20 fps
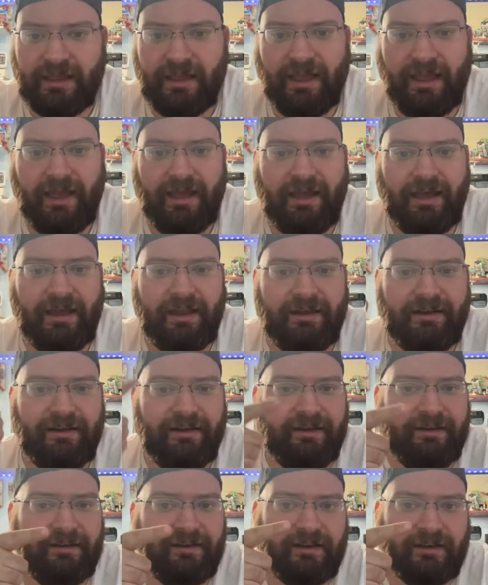
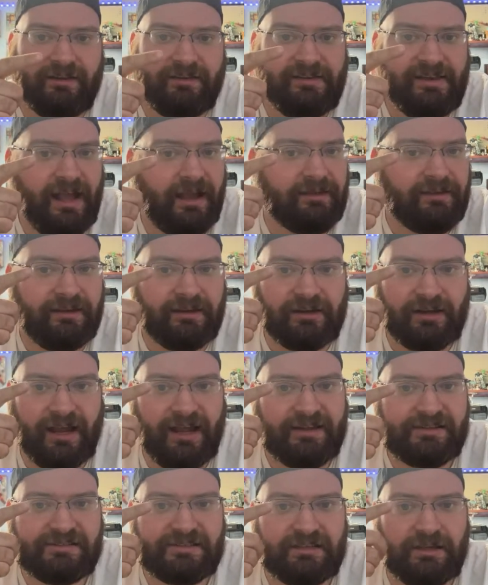and Netgear
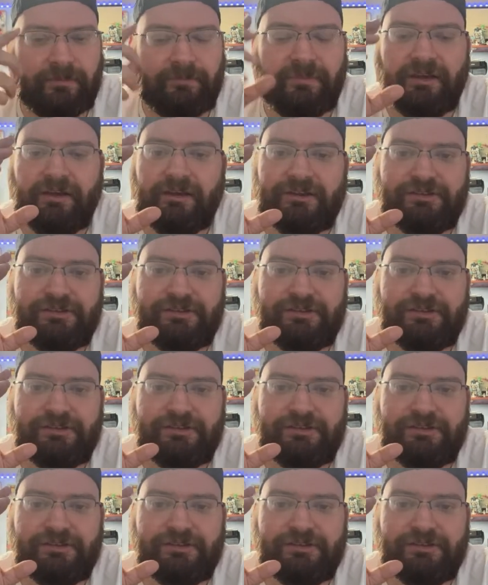has some.